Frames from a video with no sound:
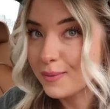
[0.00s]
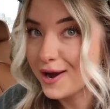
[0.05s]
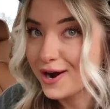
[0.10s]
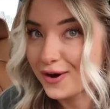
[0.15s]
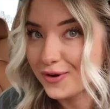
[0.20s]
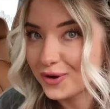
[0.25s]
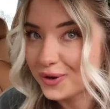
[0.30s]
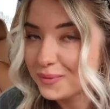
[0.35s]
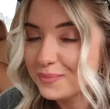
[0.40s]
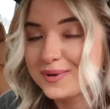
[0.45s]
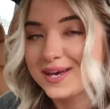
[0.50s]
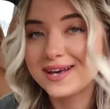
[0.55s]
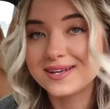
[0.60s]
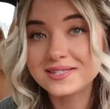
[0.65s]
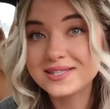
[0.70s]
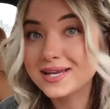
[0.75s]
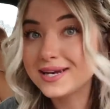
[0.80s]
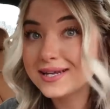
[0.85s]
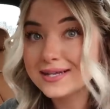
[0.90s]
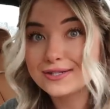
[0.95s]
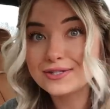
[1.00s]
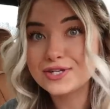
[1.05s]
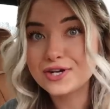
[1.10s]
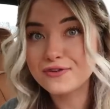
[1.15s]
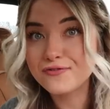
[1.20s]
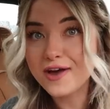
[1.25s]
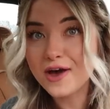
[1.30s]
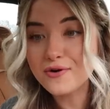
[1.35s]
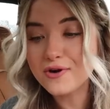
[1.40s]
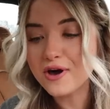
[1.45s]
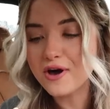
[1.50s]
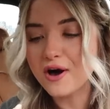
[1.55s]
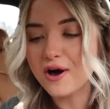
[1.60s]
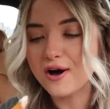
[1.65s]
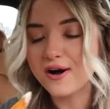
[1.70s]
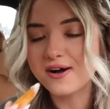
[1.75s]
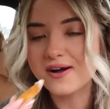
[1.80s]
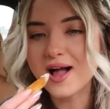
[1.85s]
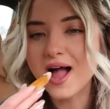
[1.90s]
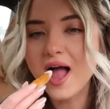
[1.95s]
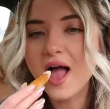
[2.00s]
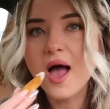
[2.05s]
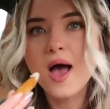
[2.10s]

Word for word: barrel because they didn't serve alcohol